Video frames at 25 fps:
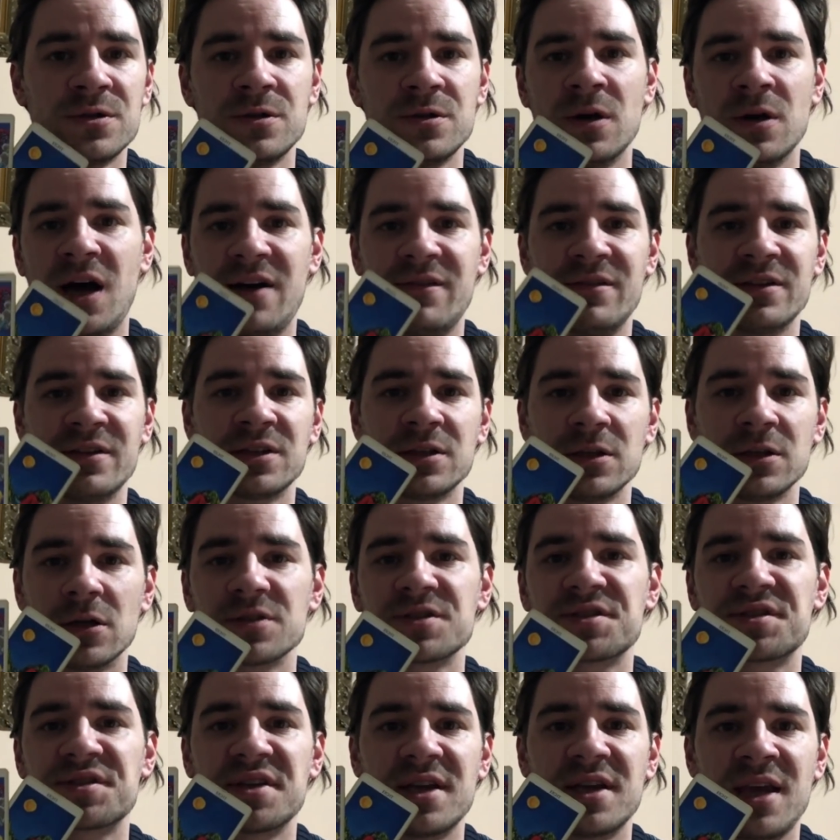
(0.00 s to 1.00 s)
You haven't
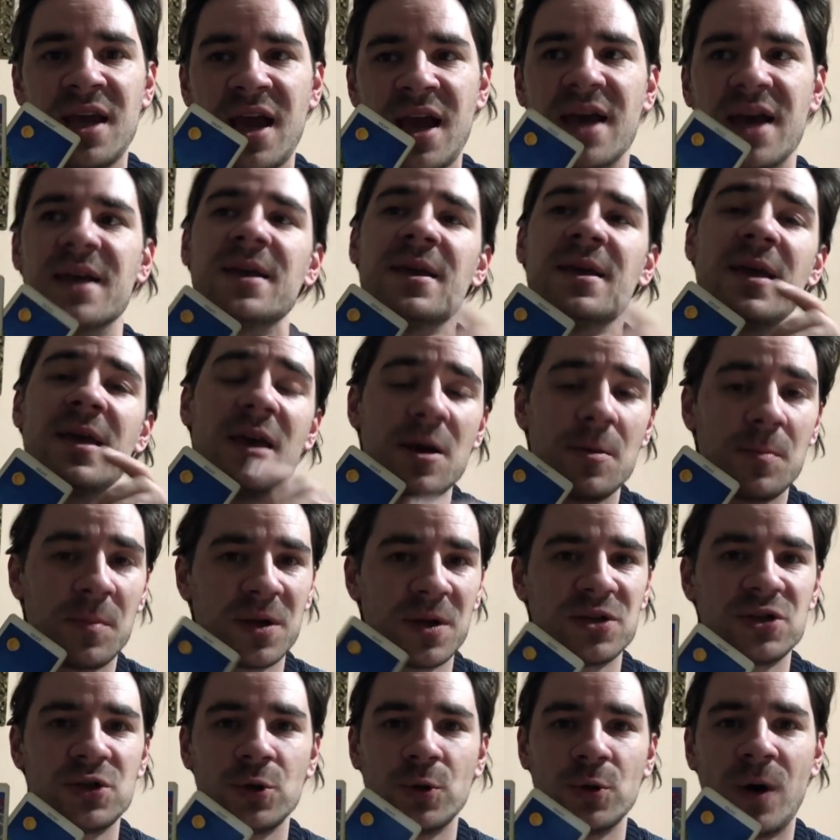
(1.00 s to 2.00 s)
lost it yet,
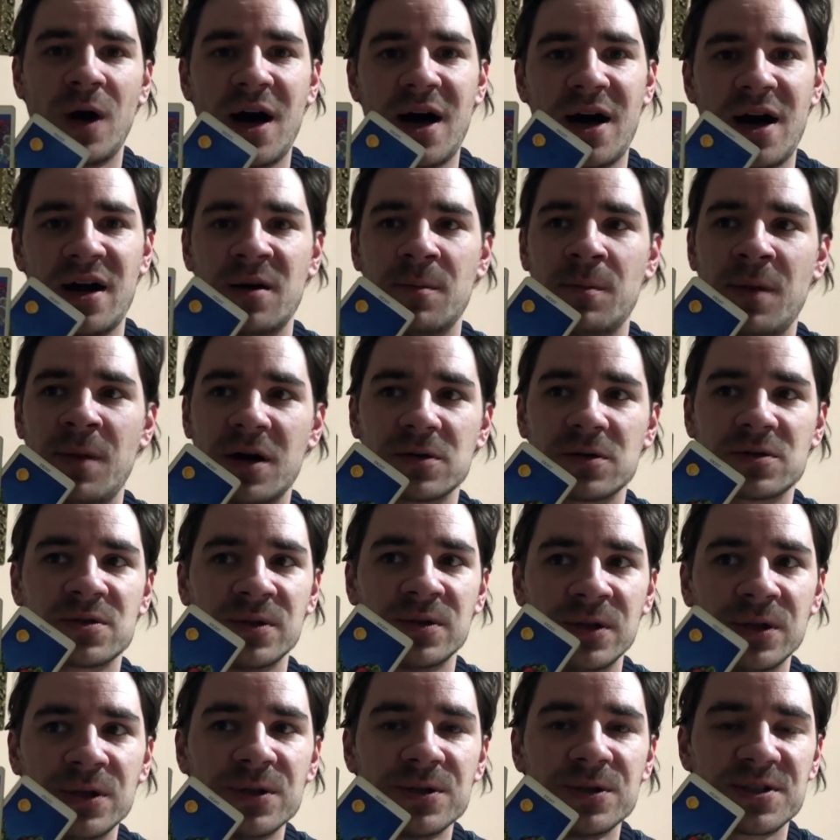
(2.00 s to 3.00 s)
but you are about to
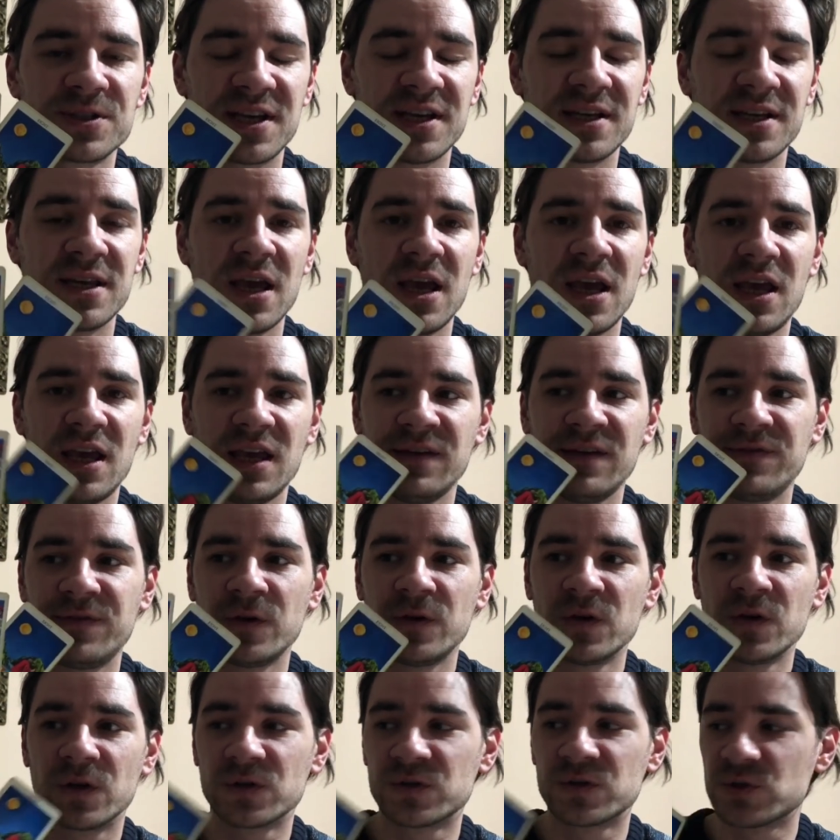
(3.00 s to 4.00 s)
lose it if you
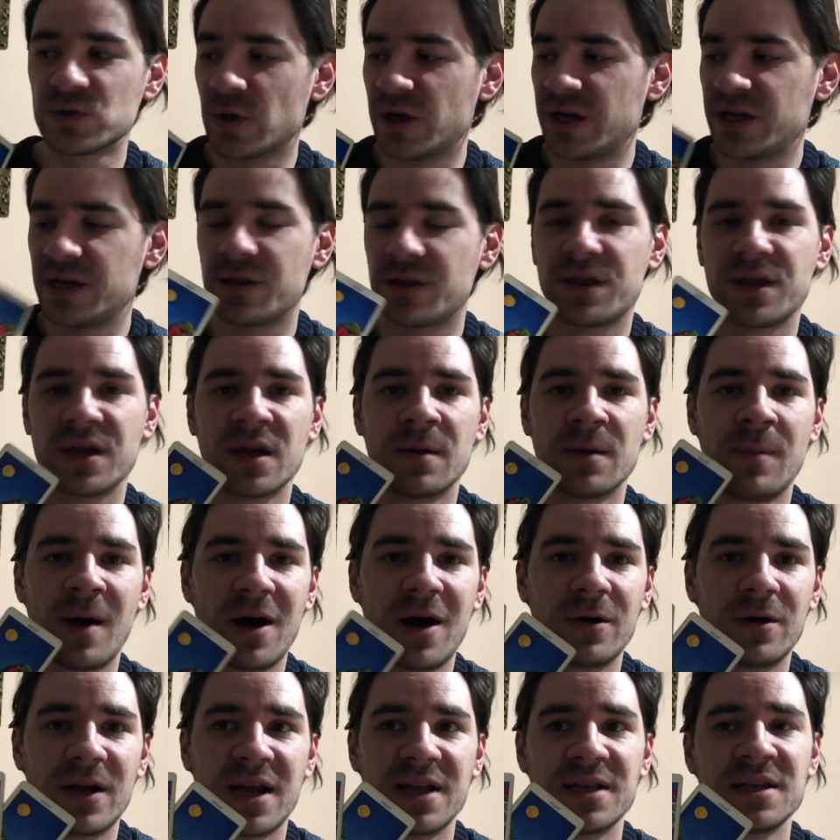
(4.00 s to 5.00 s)
don't do anything
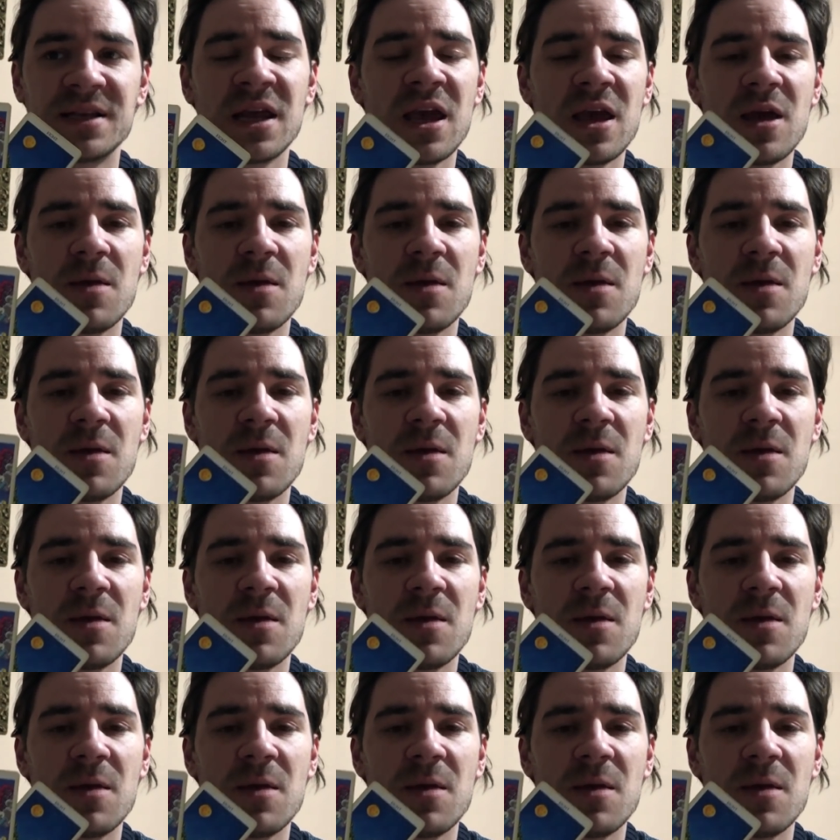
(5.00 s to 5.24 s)
about it.